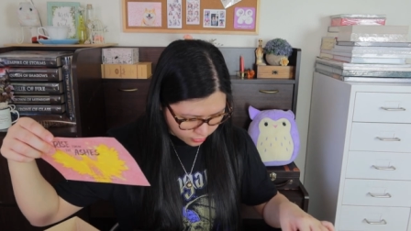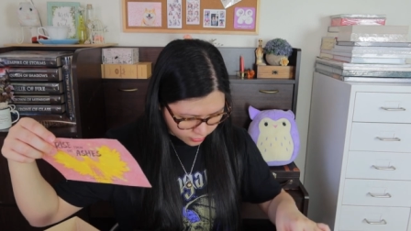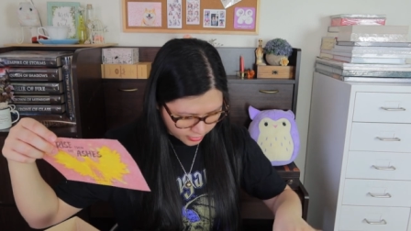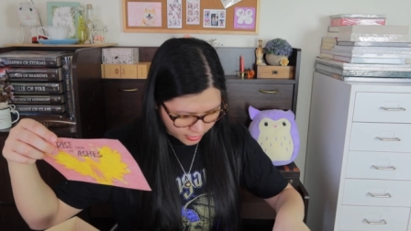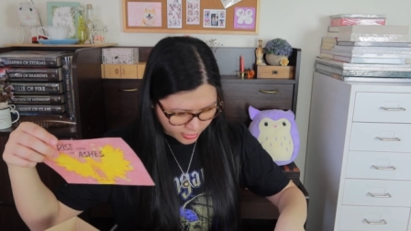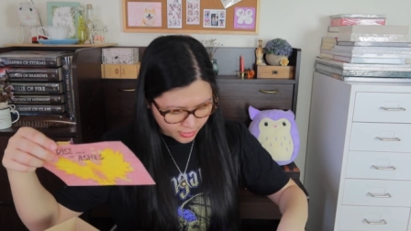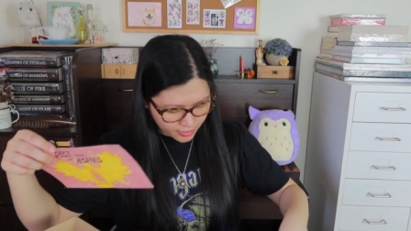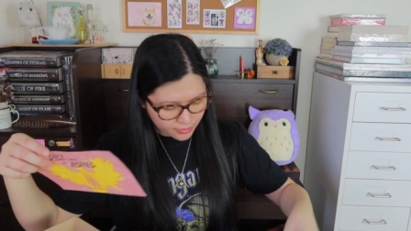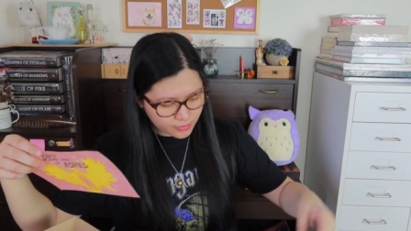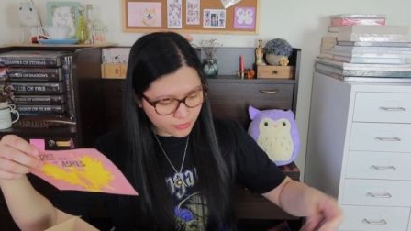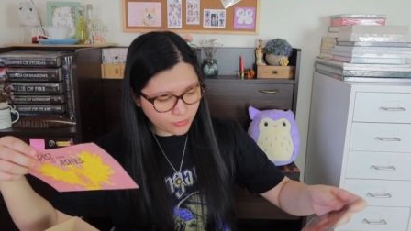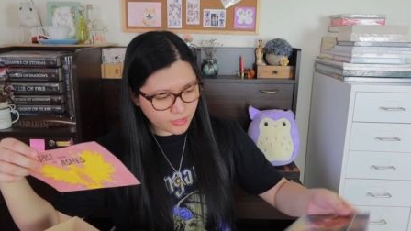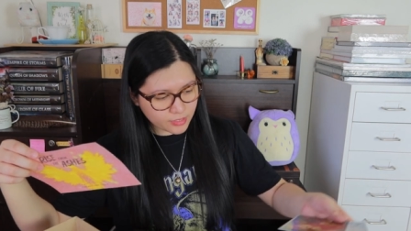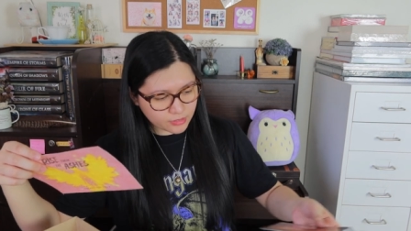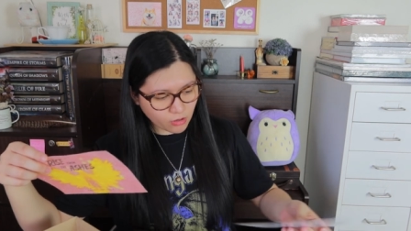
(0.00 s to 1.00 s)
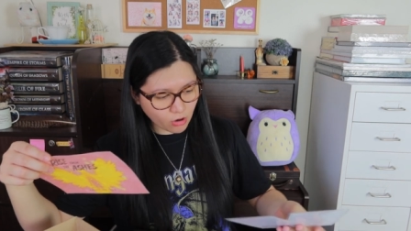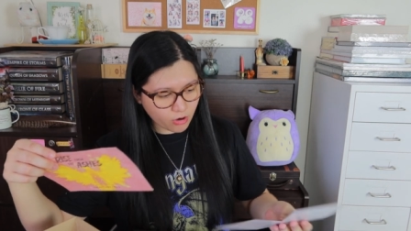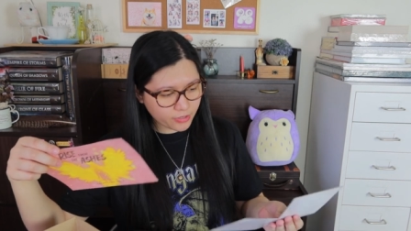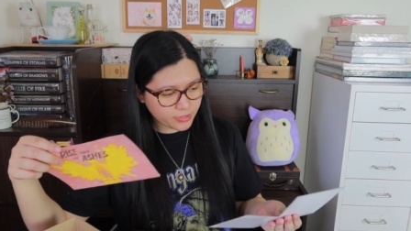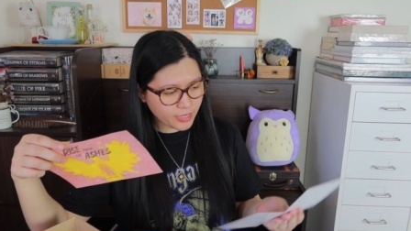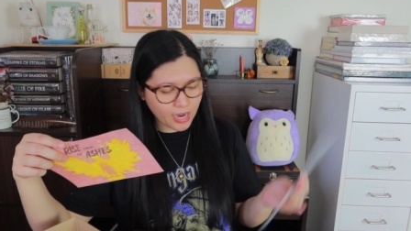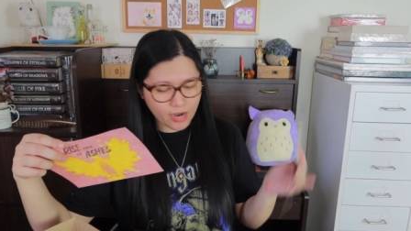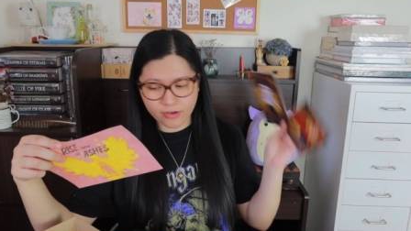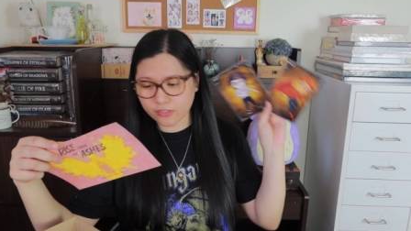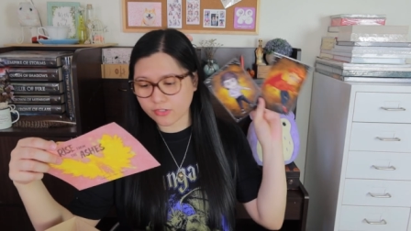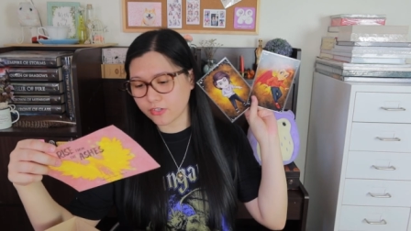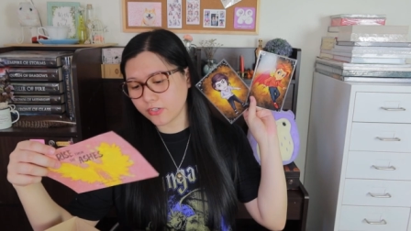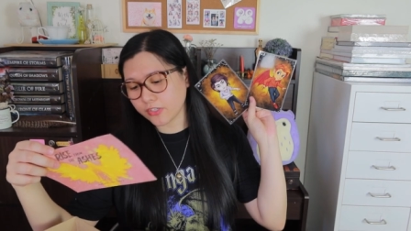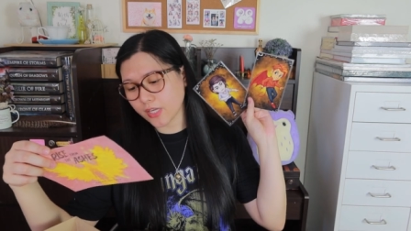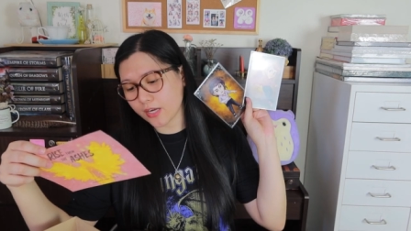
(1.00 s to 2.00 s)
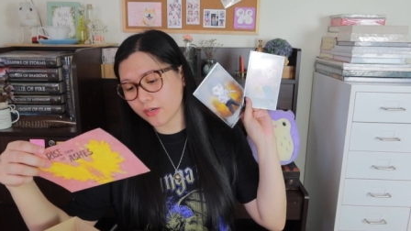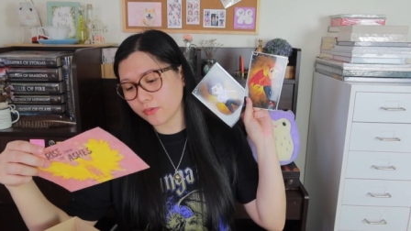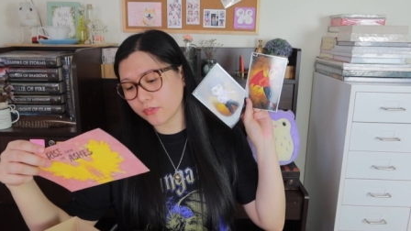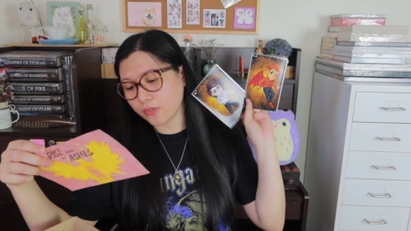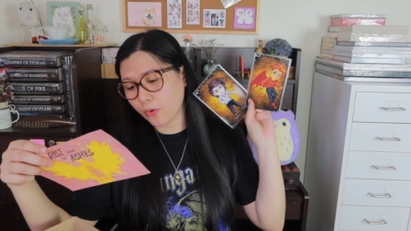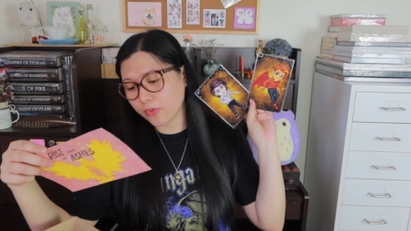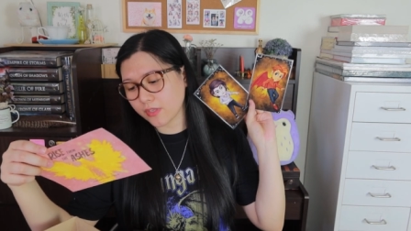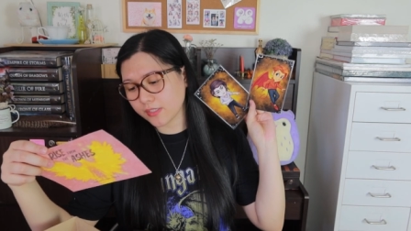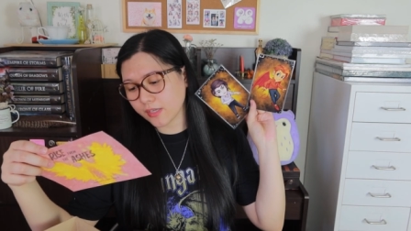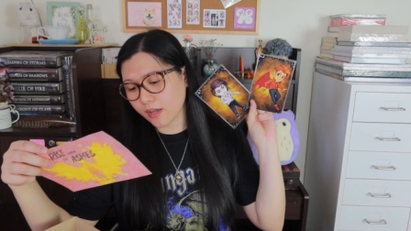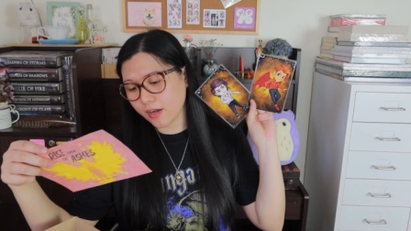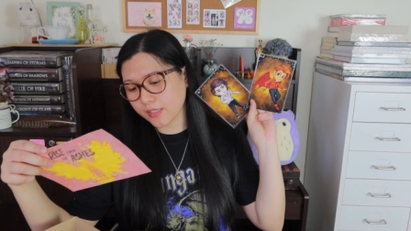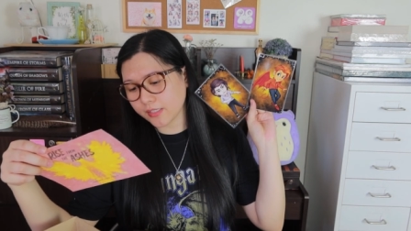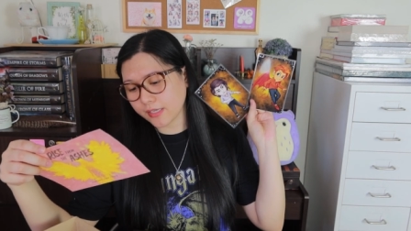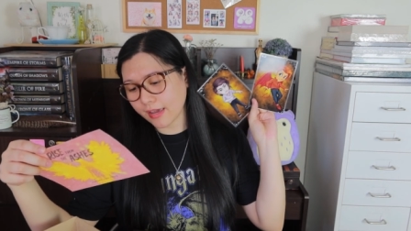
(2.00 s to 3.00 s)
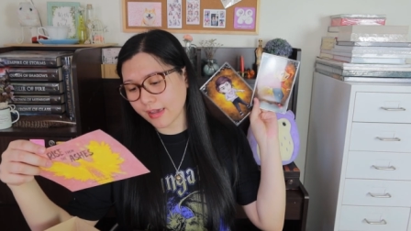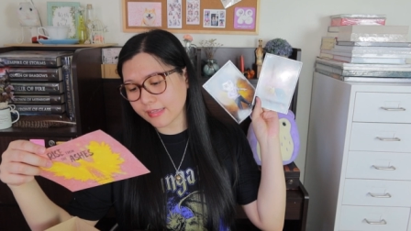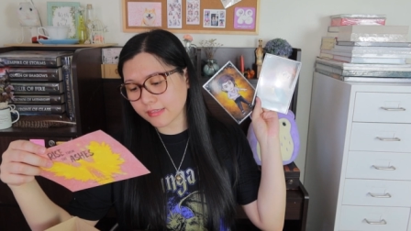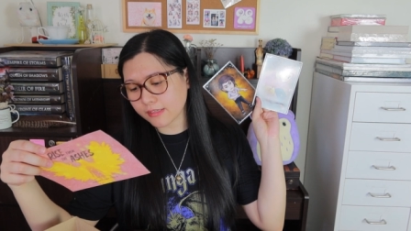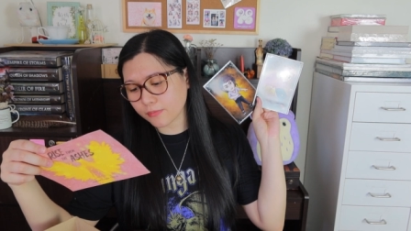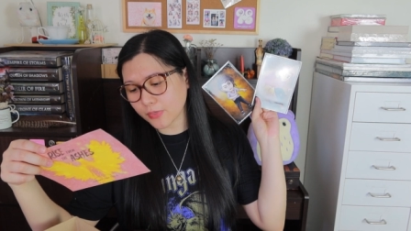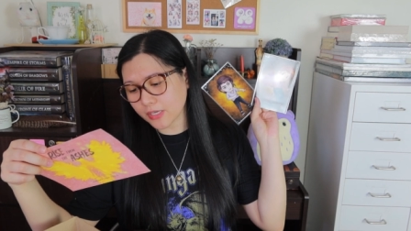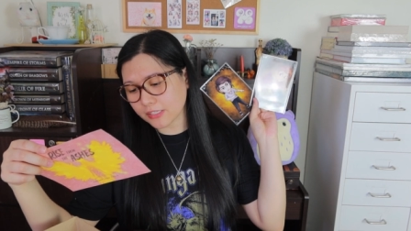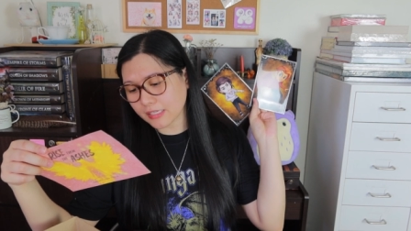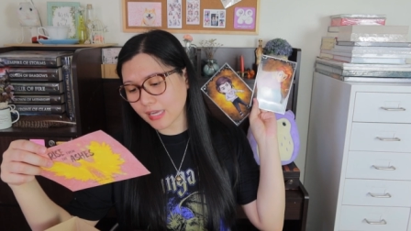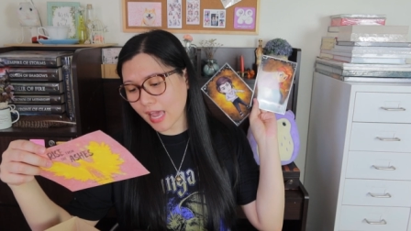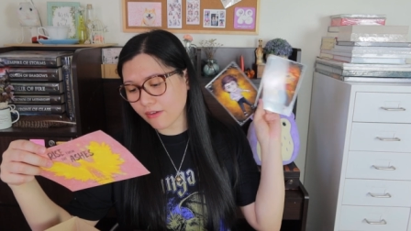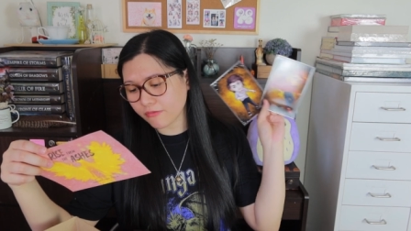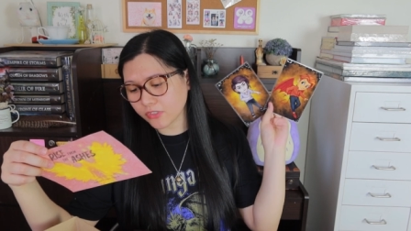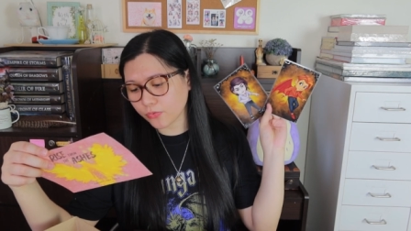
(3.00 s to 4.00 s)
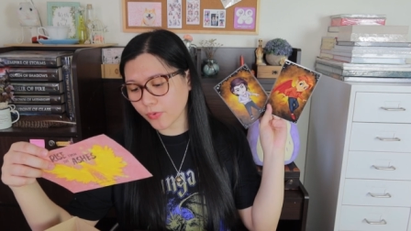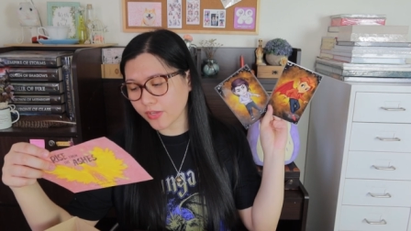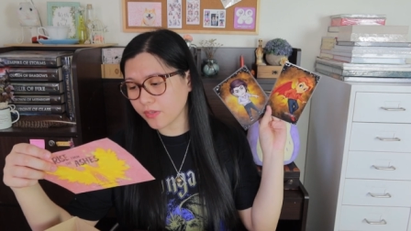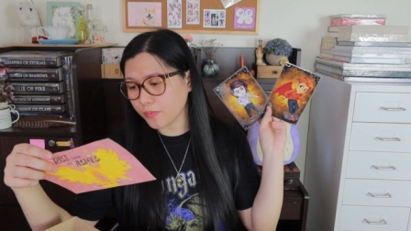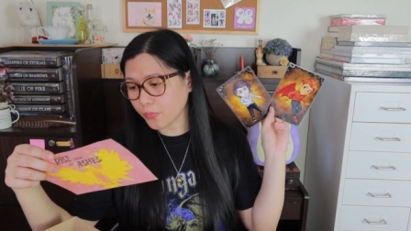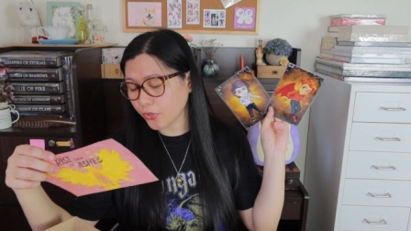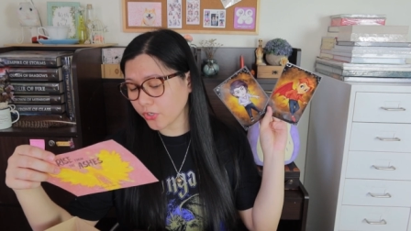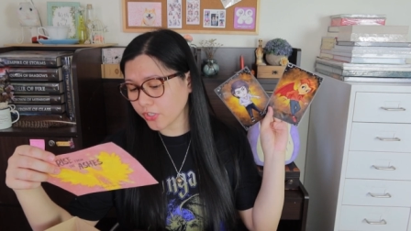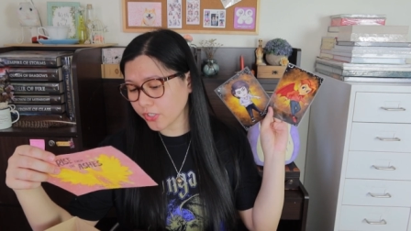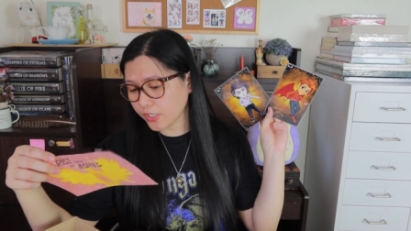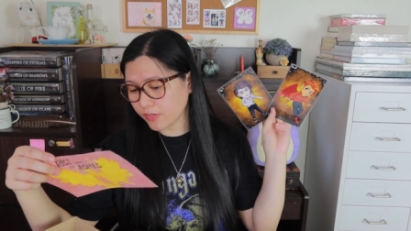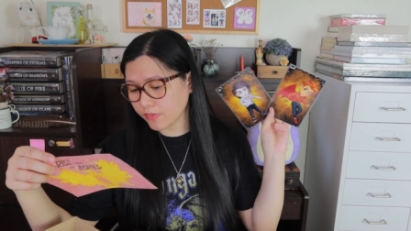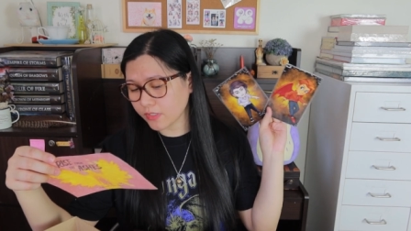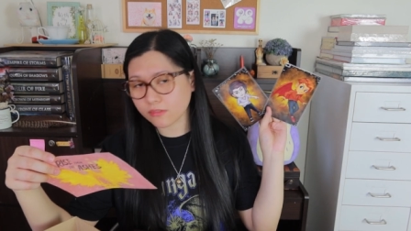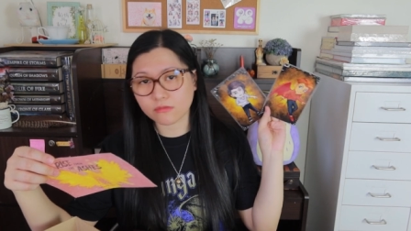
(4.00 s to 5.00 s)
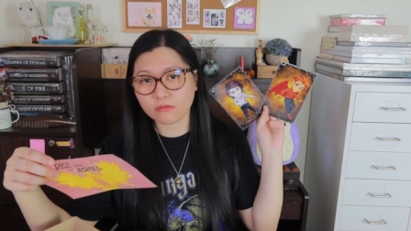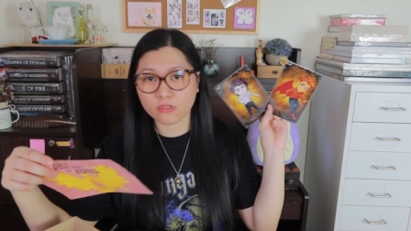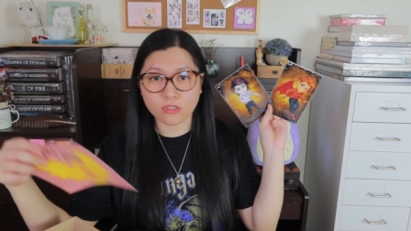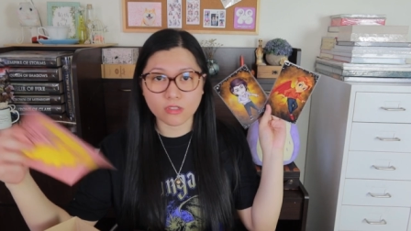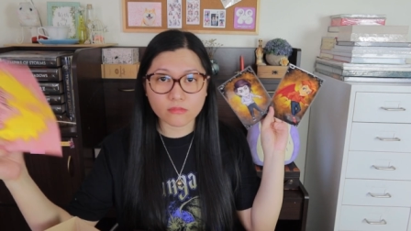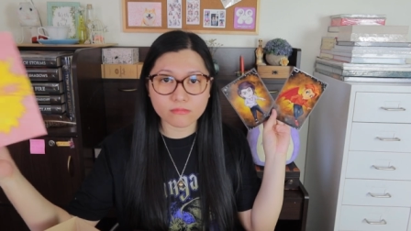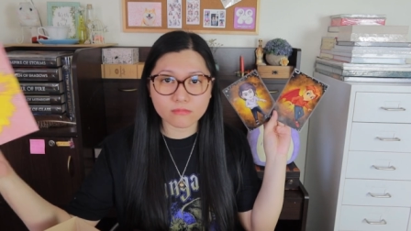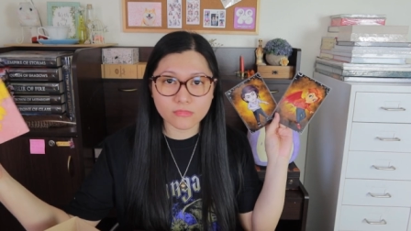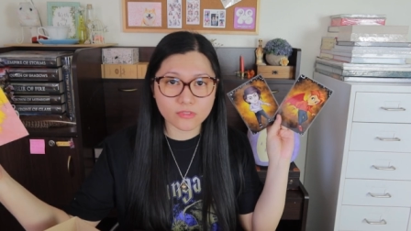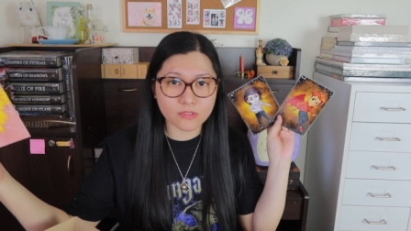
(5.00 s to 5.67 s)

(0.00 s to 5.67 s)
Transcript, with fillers: Okay, so these are the characters. I don't know these guys yet because I haven't read the book, even, you know,